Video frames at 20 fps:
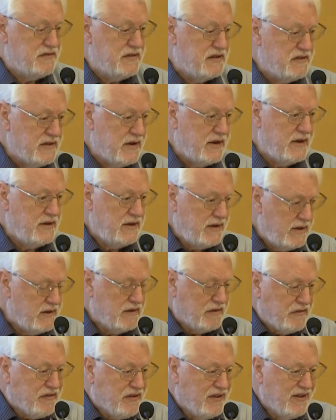design
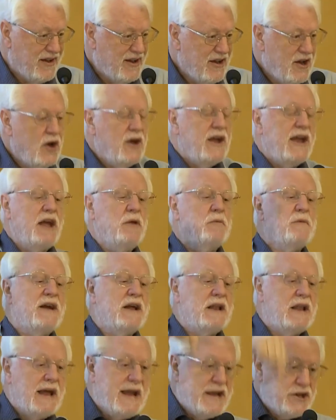is in
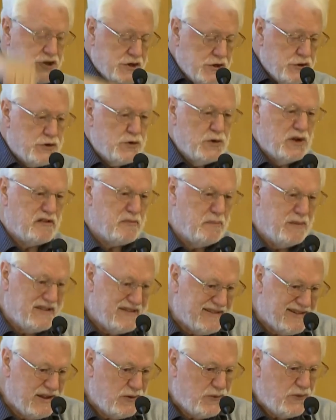relation to a
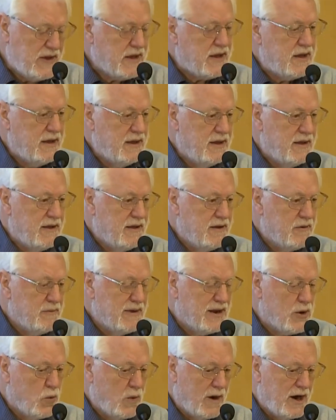specific
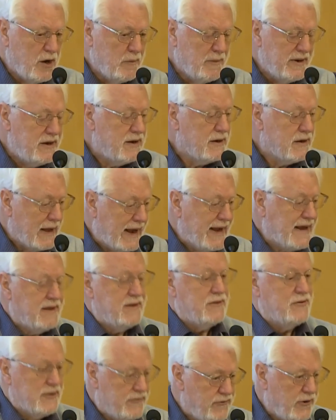requirement
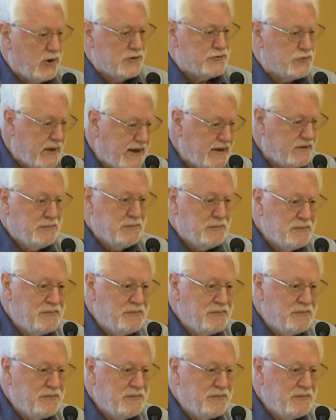like the fault rate.